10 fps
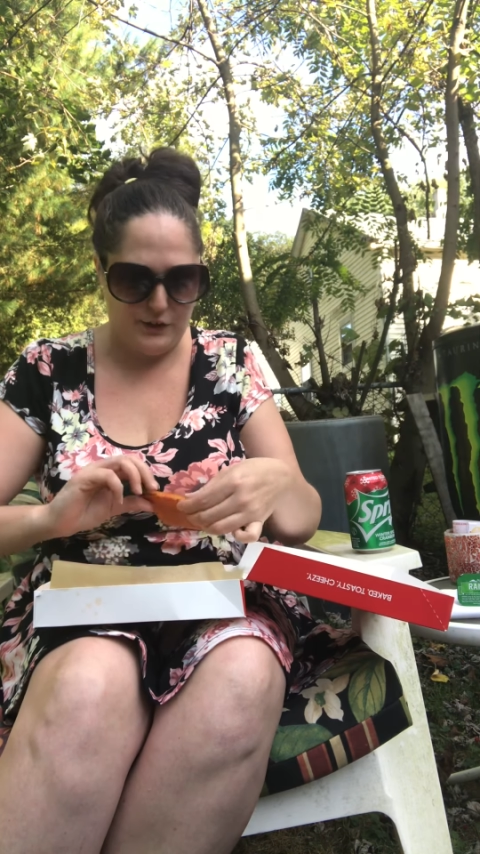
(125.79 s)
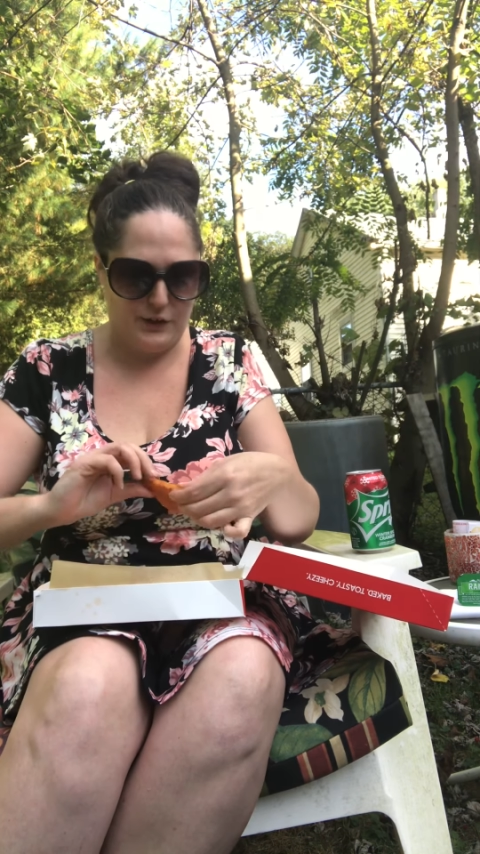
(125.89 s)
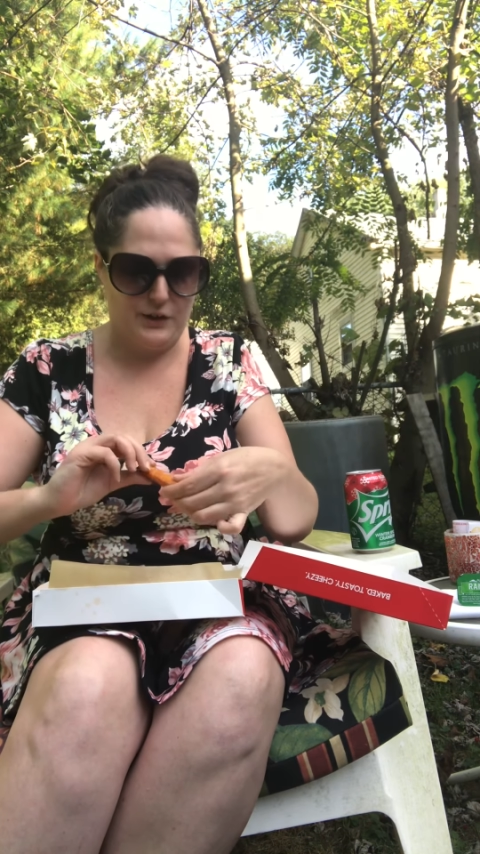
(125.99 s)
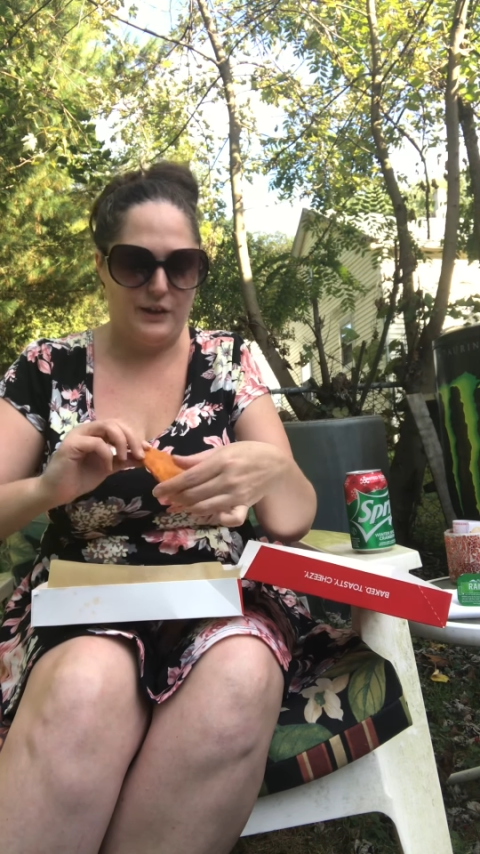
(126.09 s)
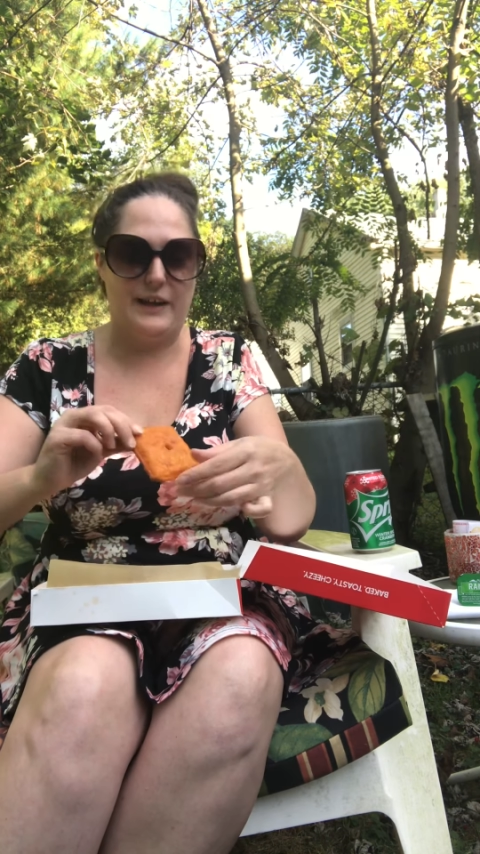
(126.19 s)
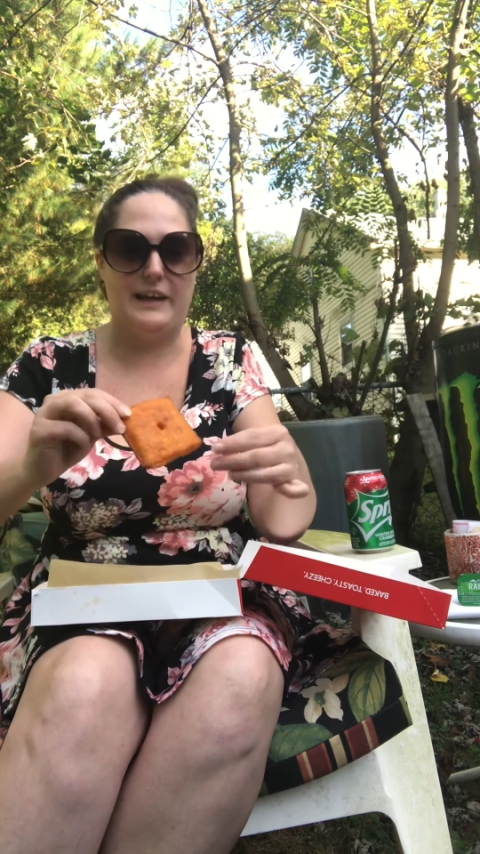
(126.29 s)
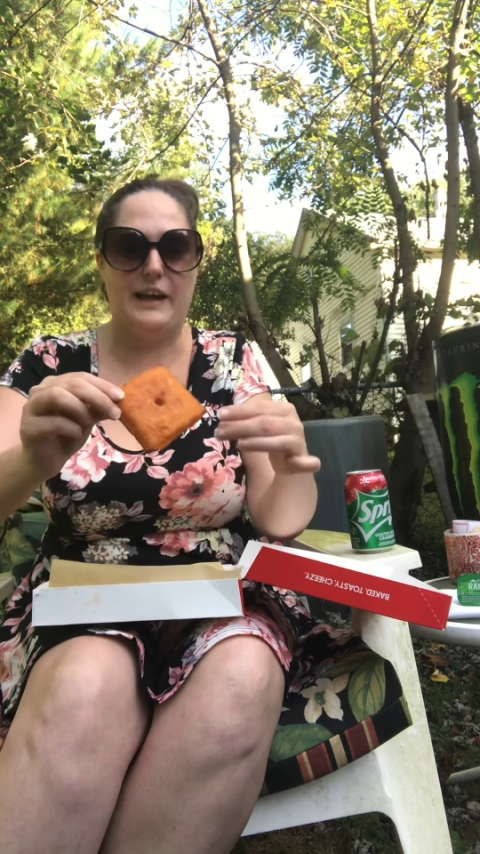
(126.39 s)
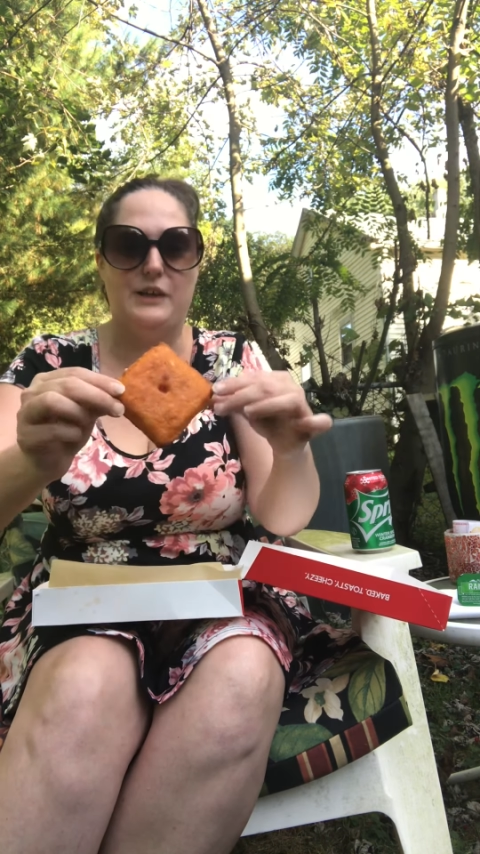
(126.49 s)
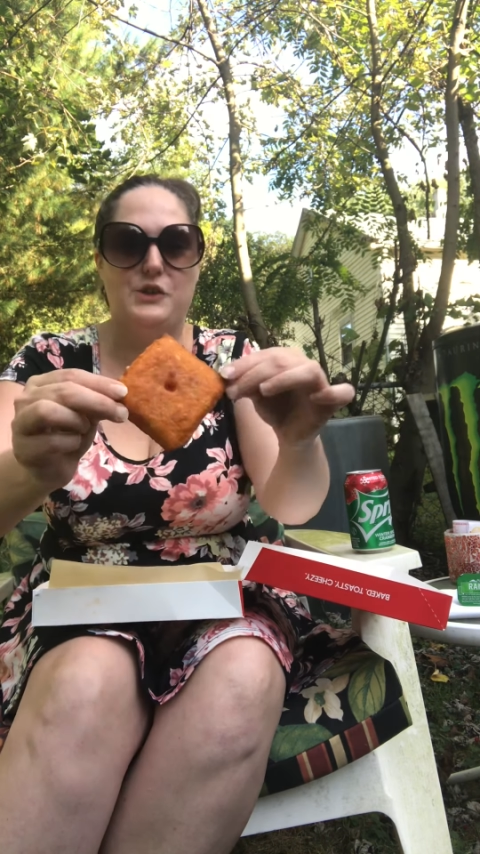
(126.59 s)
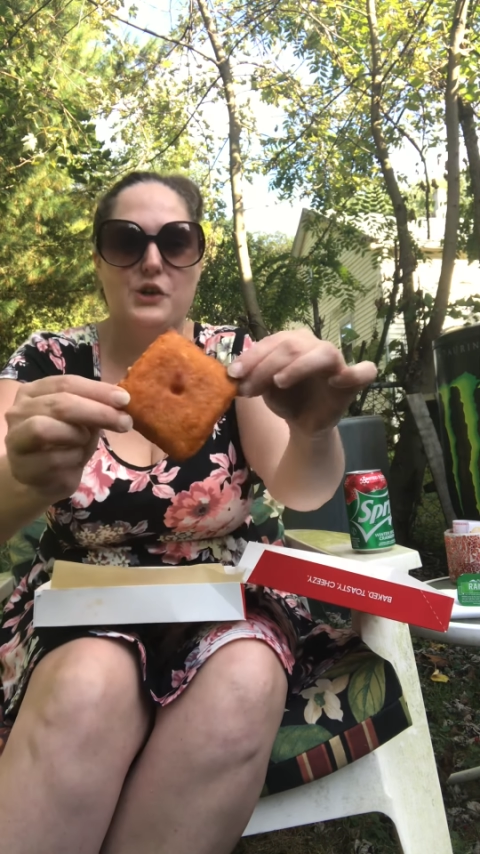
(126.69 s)
look like
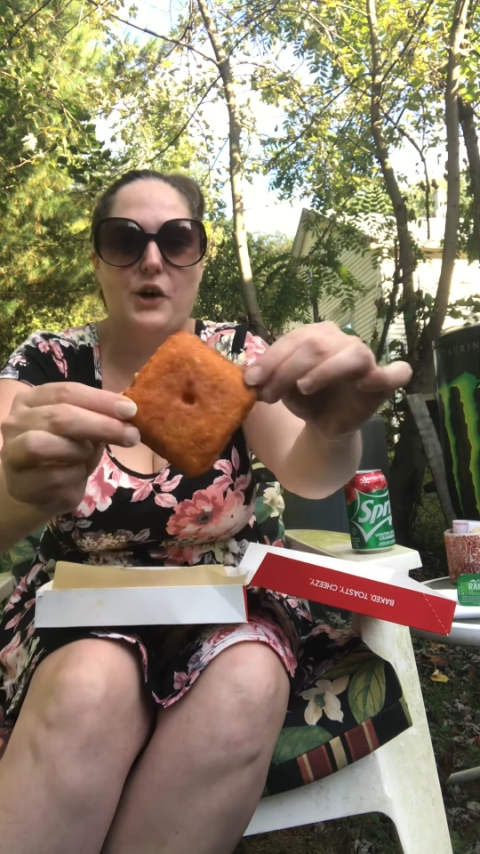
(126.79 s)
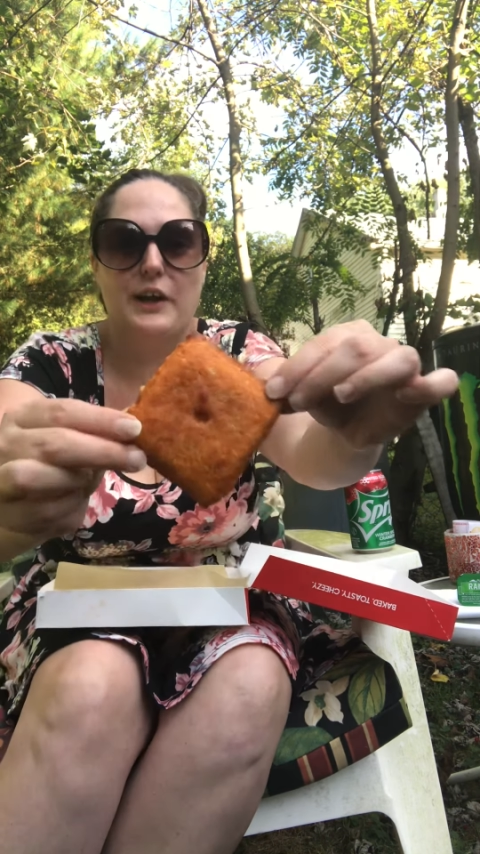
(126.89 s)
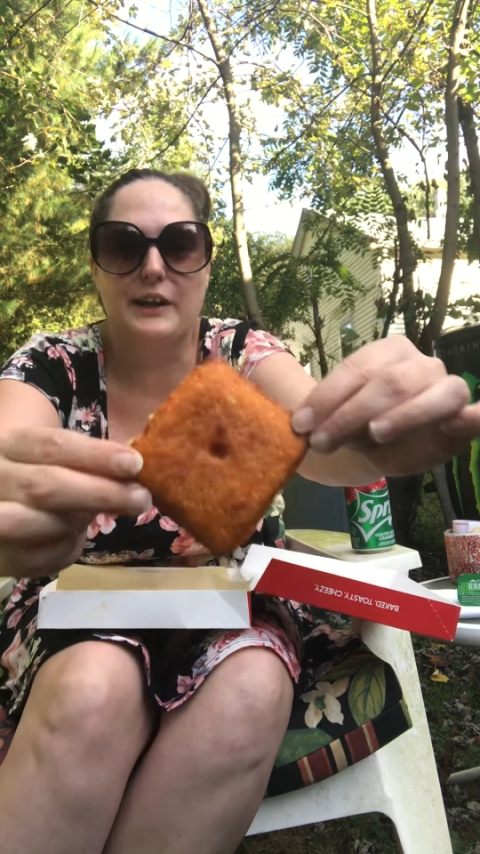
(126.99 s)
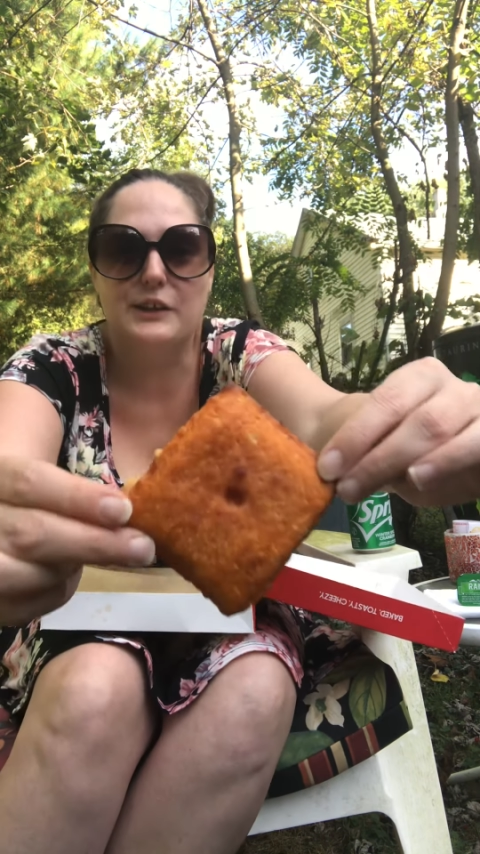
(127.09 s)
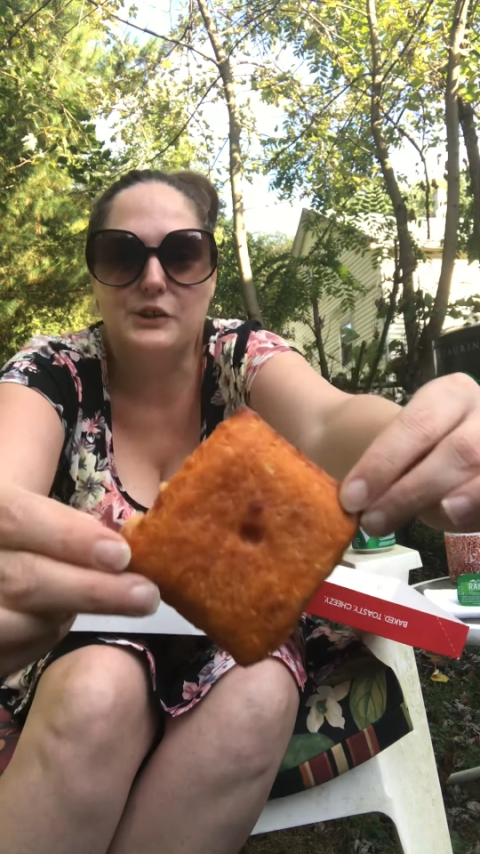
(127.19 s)
a giant